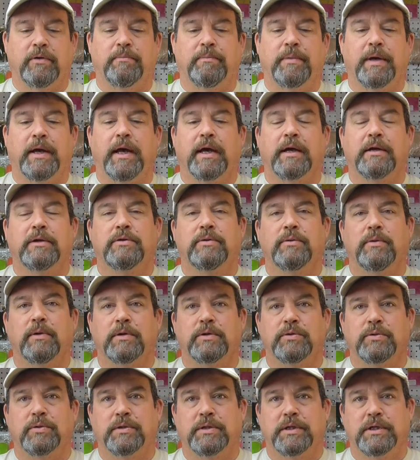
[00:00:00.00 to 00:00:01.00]
it back to our
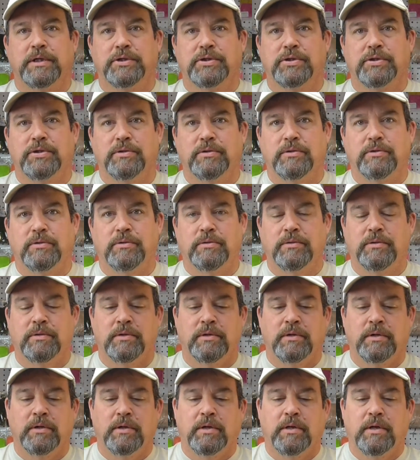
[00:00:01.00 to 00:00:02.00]
traditional
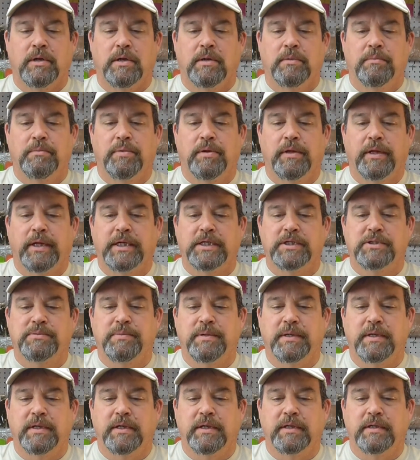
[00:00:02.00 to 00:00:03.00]

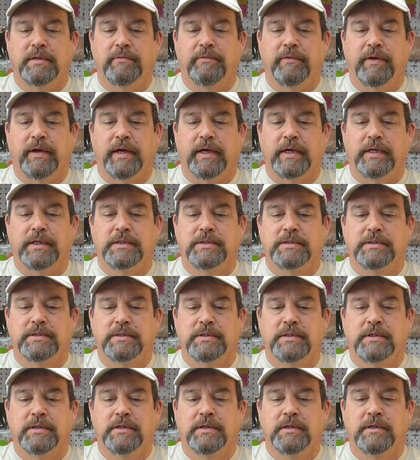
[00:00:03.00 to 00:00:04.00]
placement in the
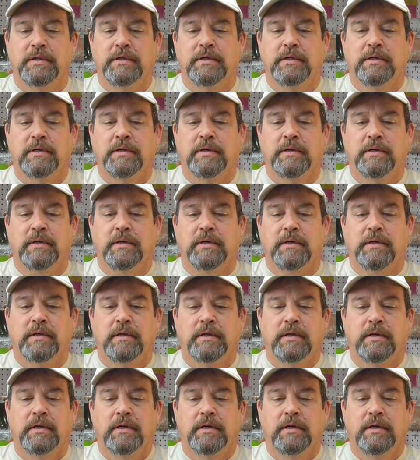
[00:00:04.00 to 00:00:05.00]
vise
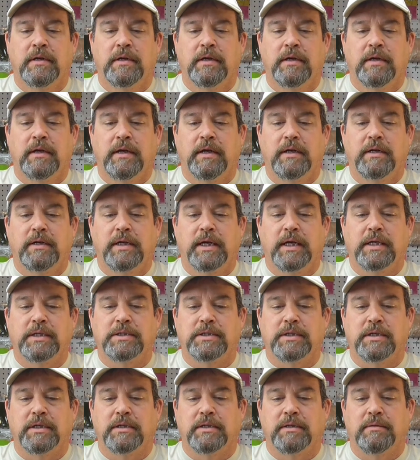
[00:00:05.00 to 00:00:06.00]
and
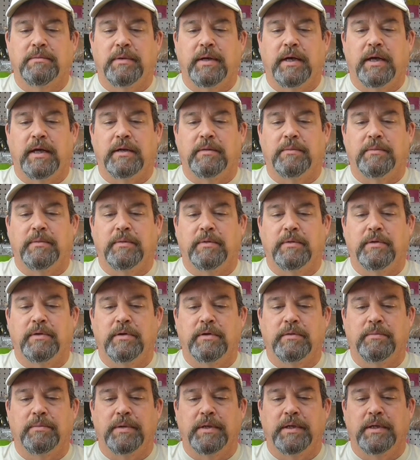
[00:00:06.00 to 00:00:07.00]
catch it at the bottom or
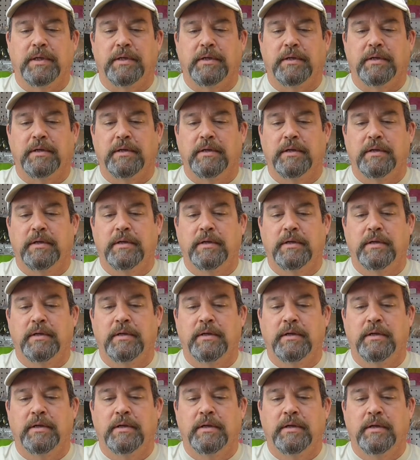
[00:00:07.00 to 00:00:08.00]
hook bend,
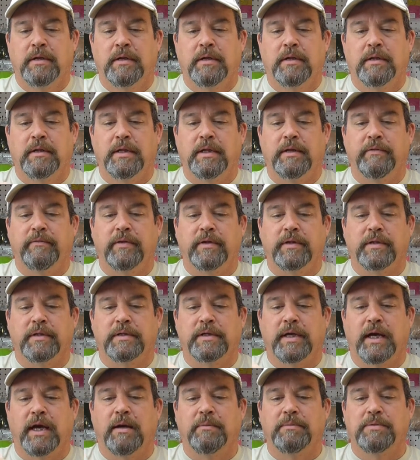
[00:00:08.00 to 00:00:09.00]
leaving the
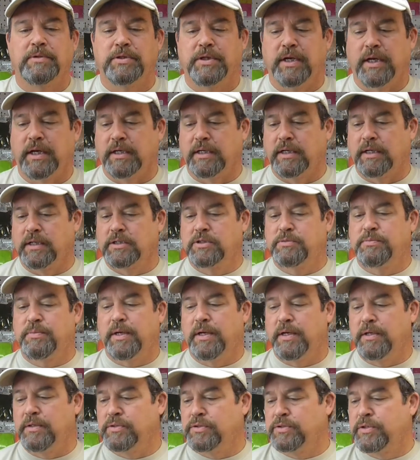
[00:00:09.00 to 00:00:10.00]
top shank
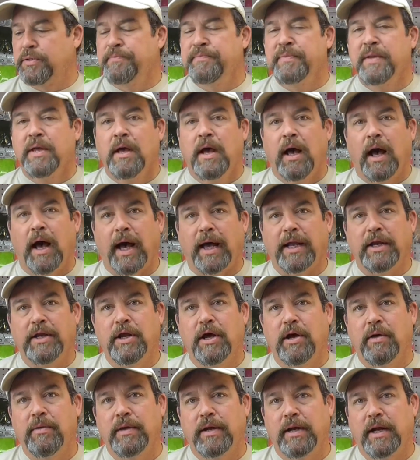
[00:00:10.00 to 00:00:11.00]
exposed. I
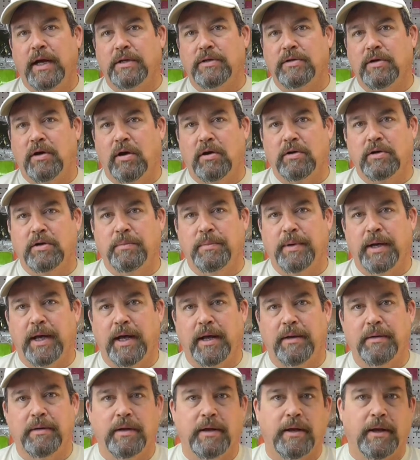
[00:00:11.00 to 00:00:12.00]
know that I talked
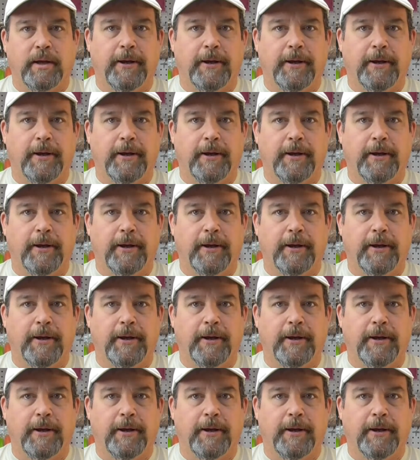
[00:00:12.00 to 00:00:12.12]
about